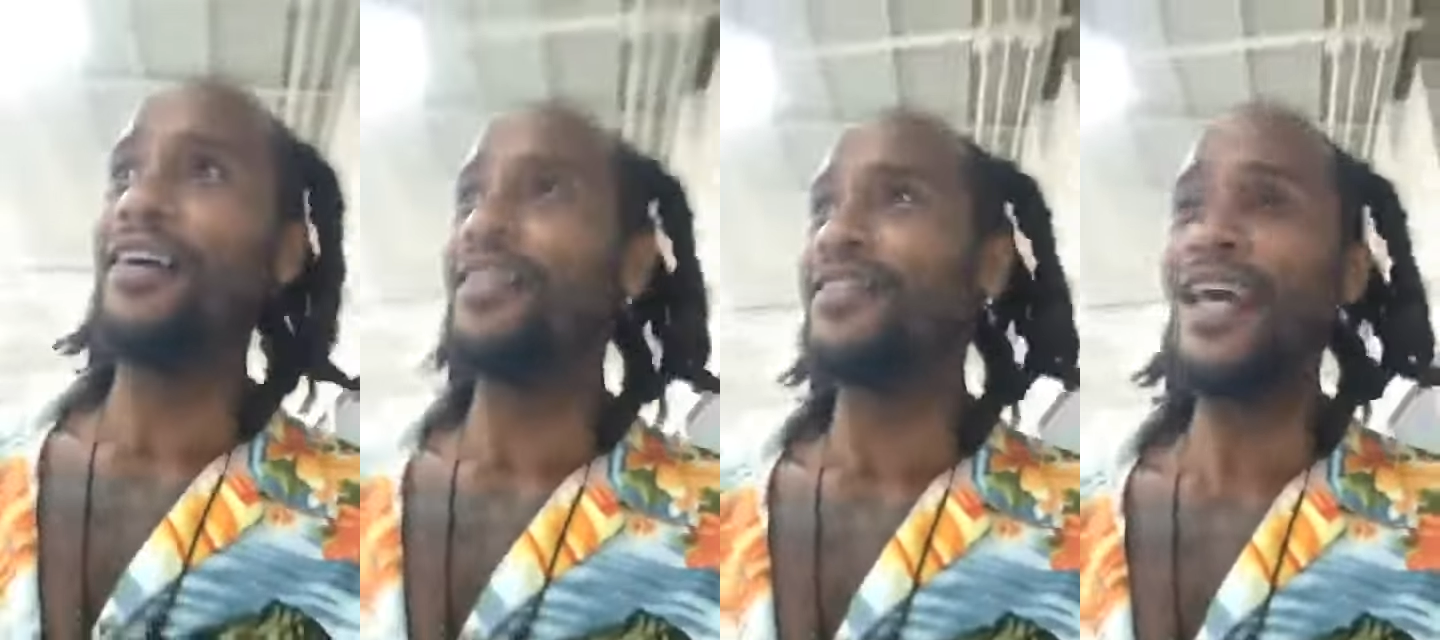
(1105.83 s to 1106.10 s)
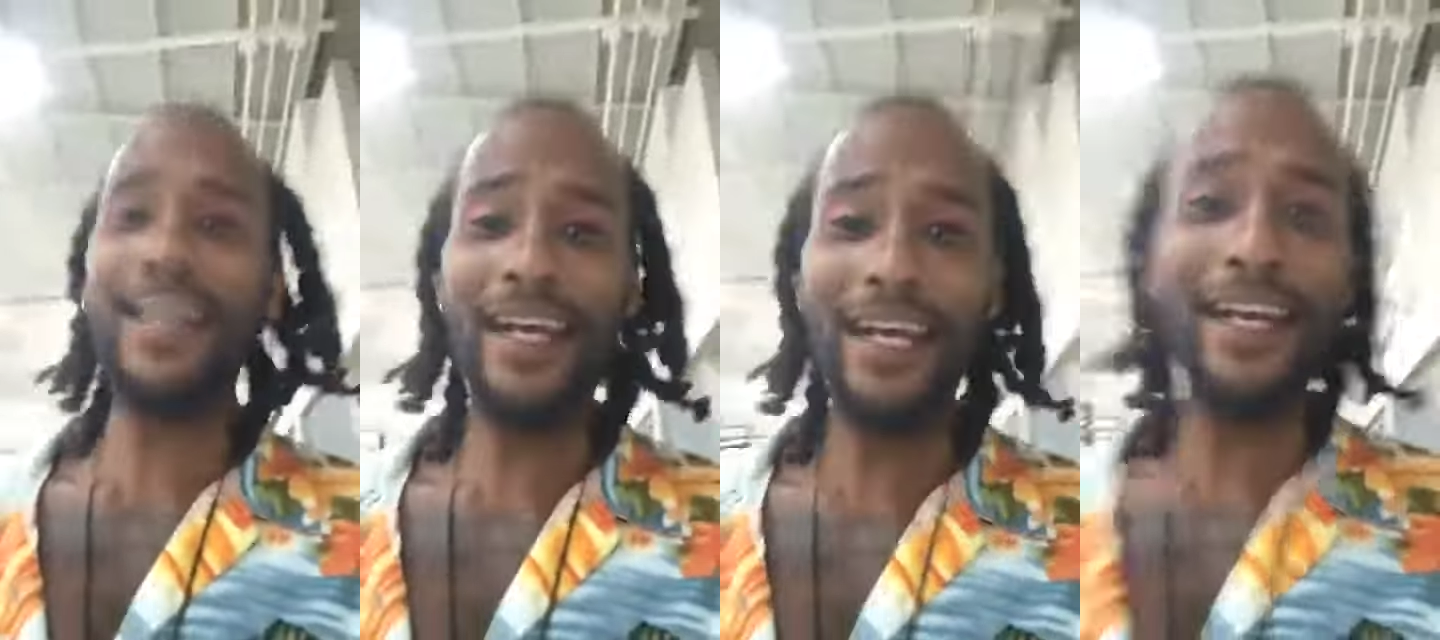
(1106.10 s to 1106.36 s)

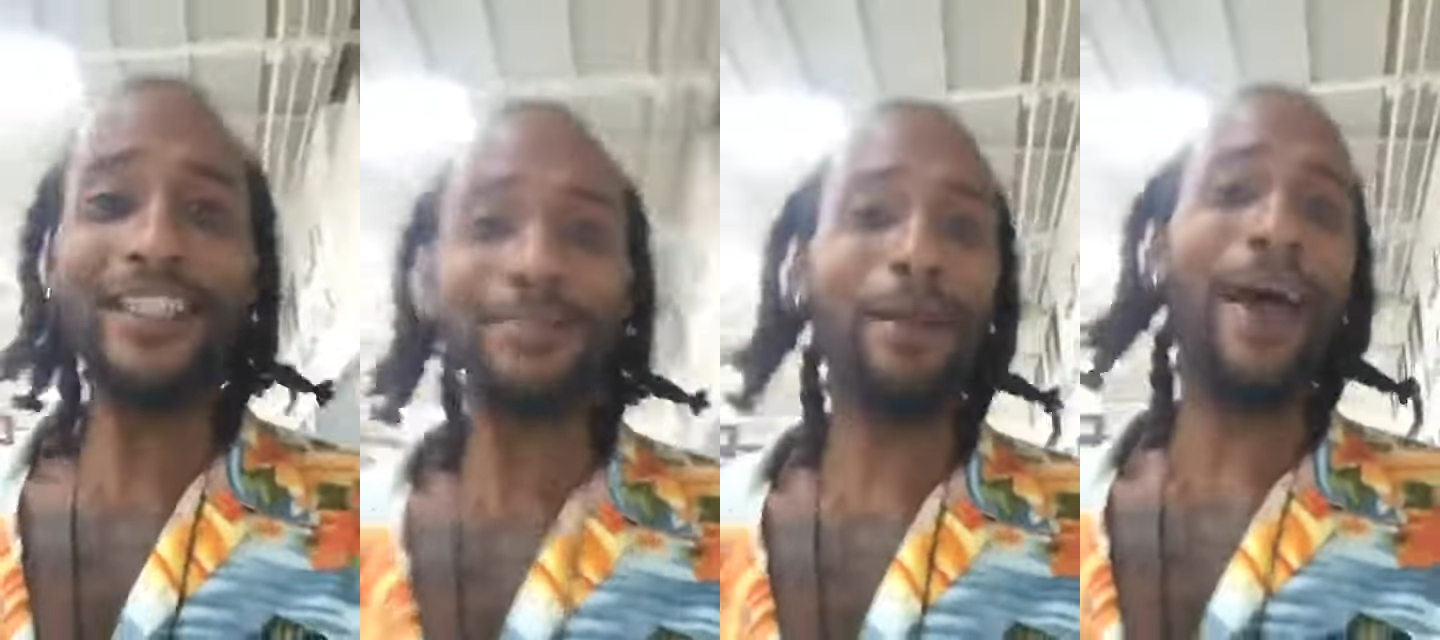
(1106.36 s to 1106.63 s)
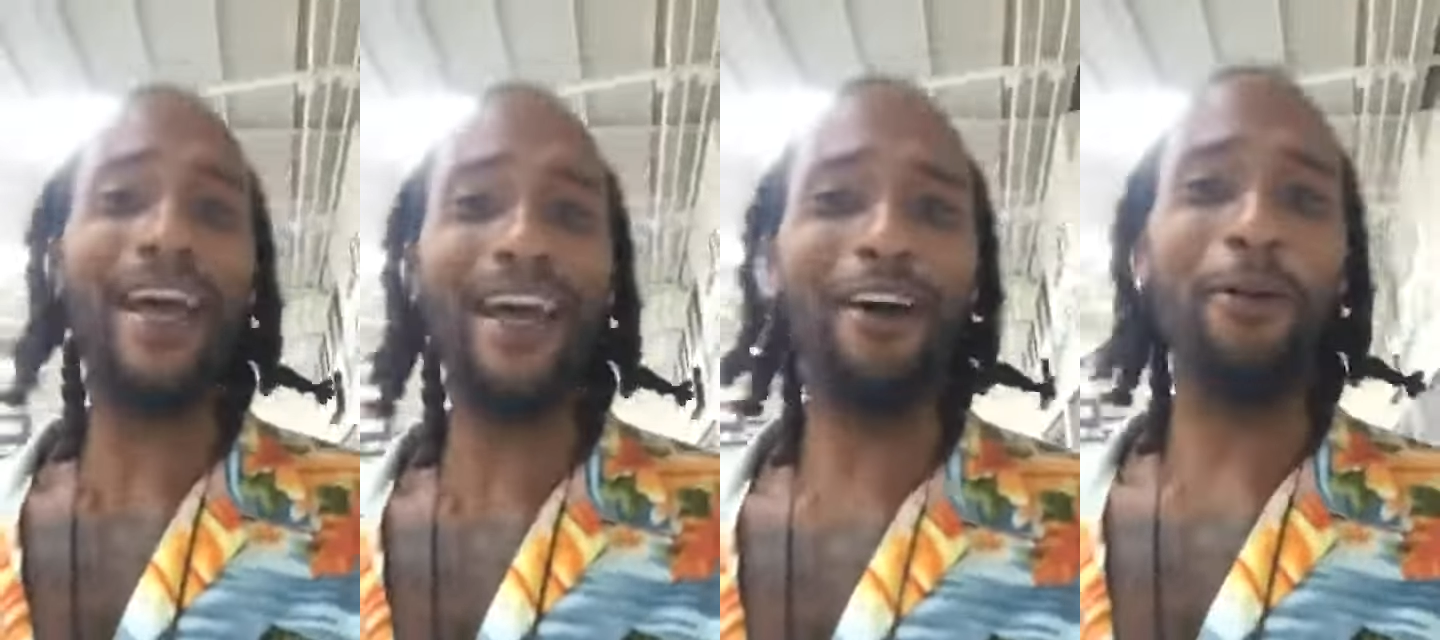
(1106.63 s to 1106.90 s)
That is
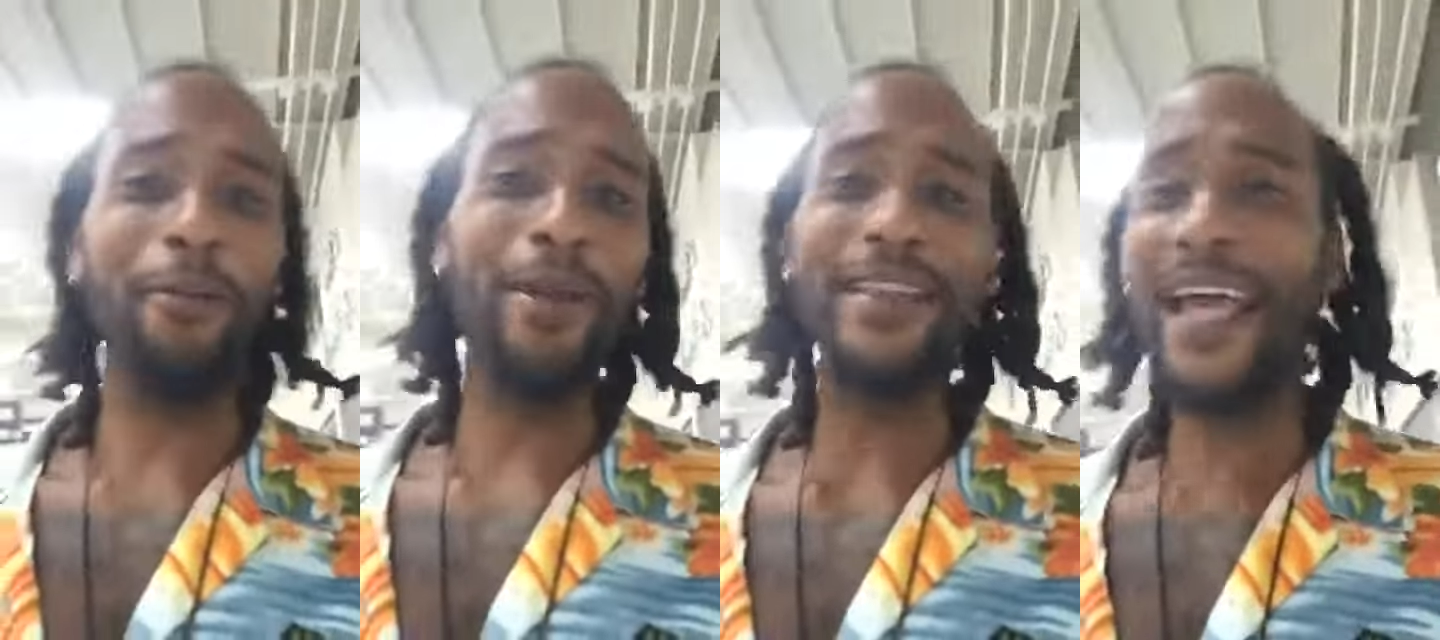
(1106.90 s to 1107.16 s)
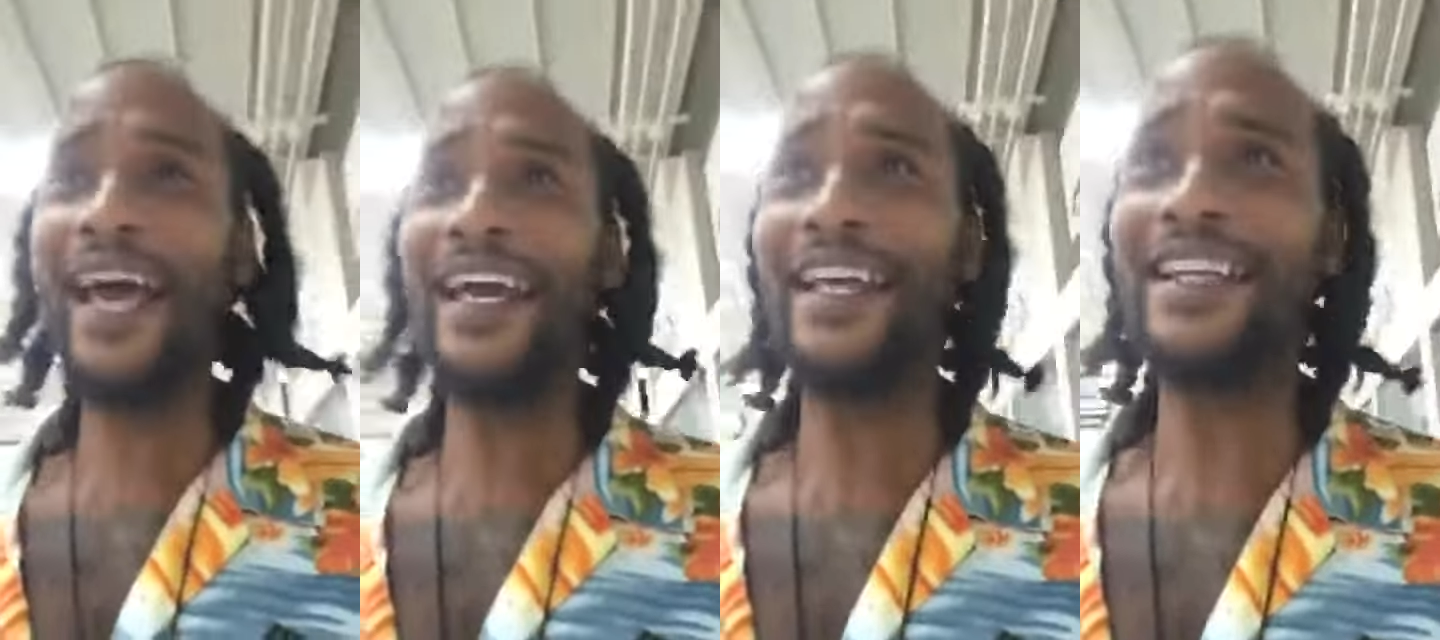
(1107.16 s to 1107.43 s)
my help, light